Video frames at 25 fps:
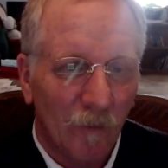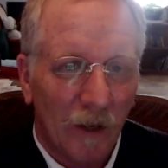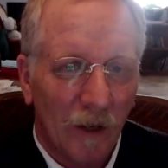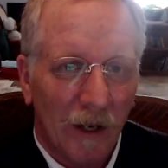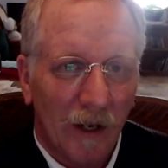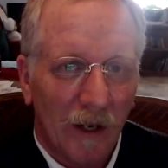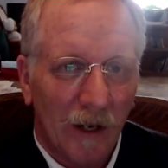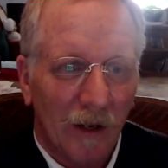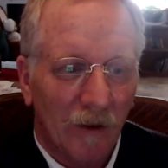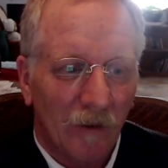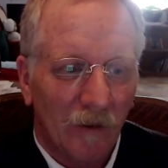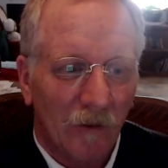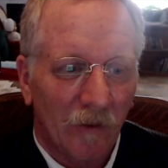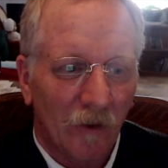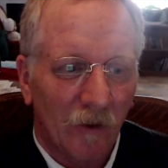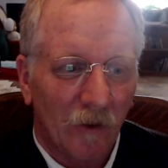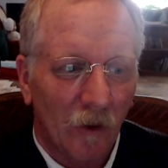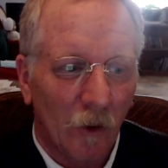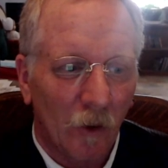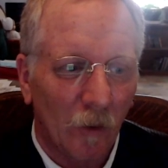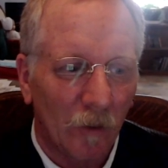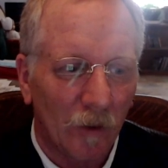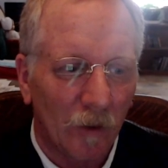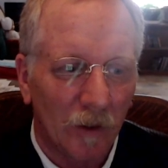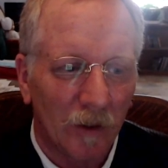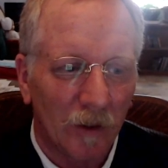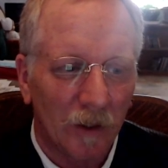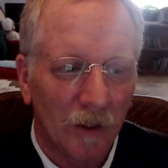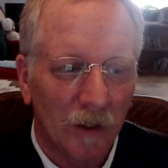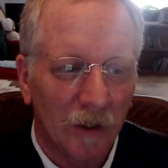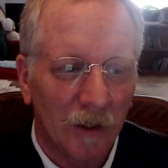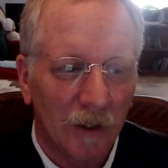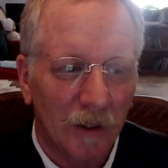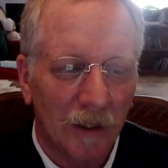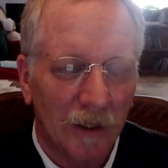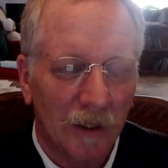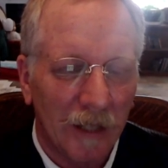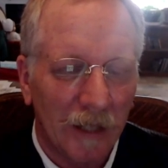and so
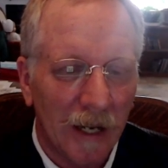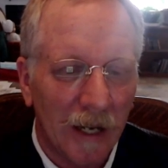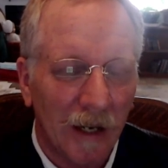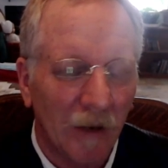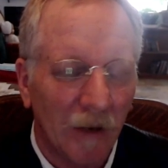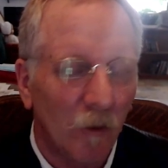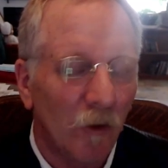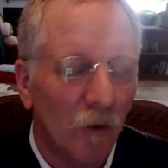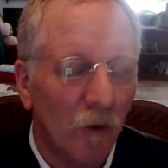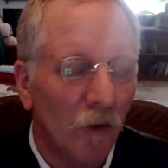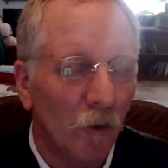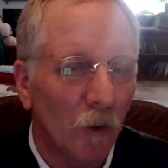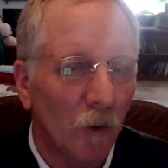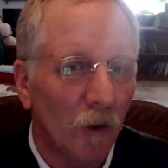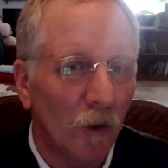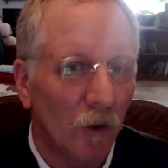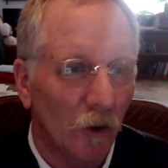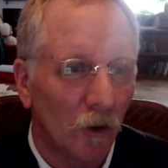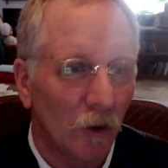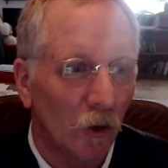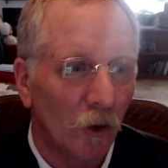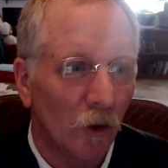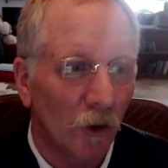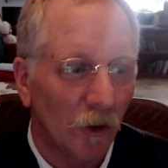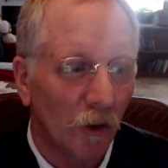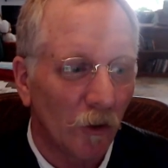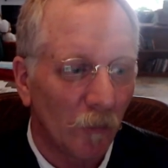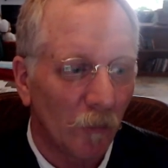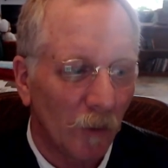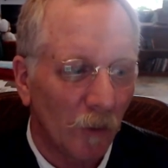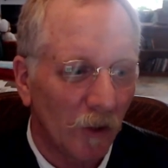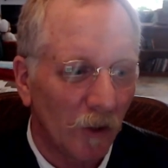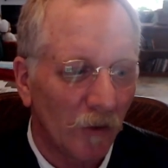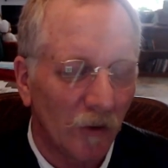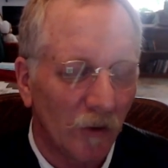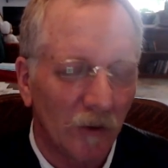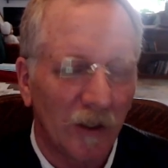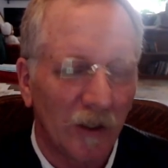yeah, it was a real lucrative
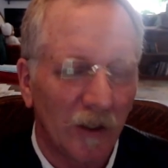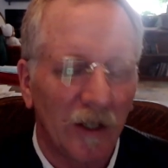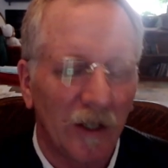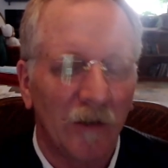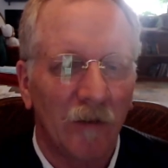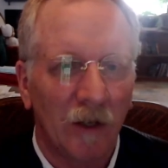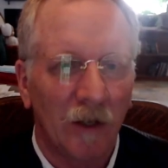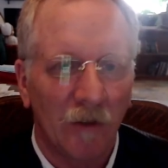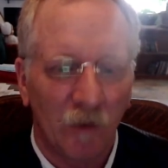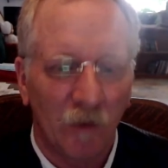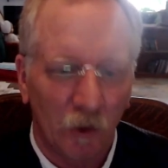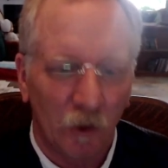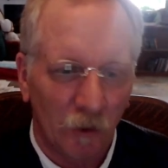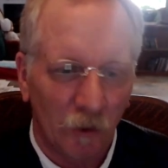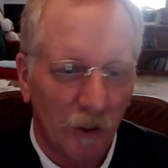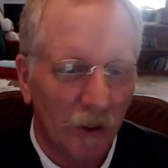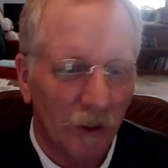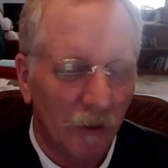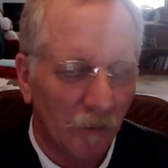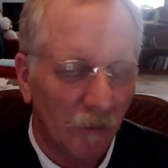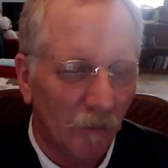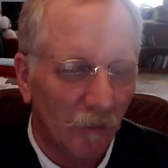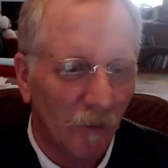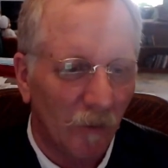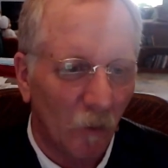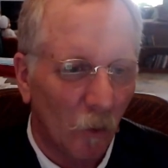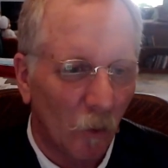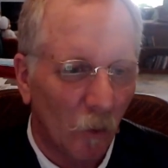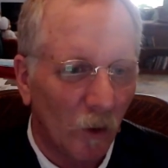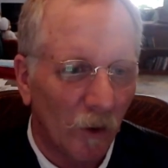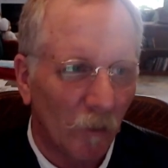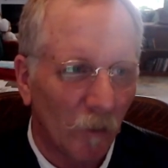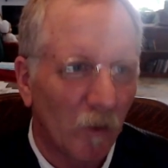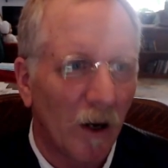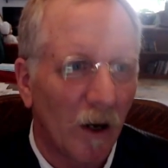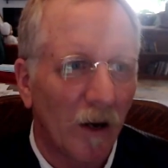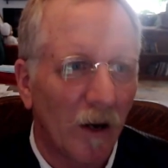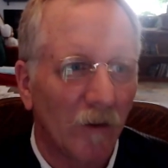business, even if you didn't weren't a
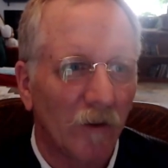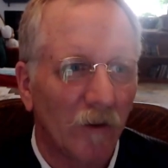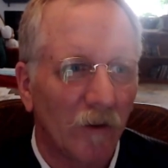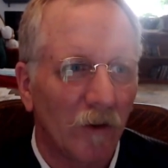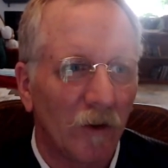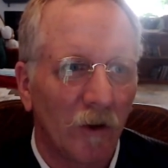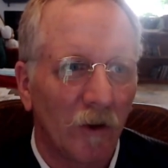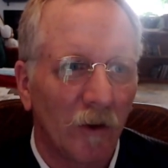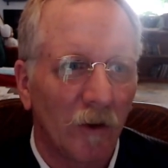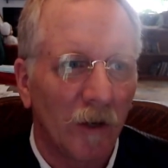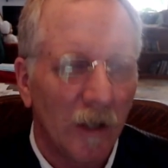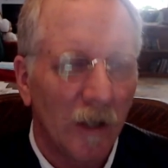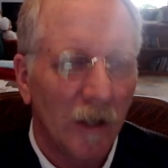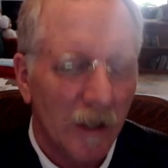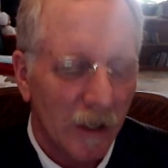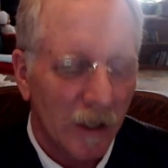prostitute.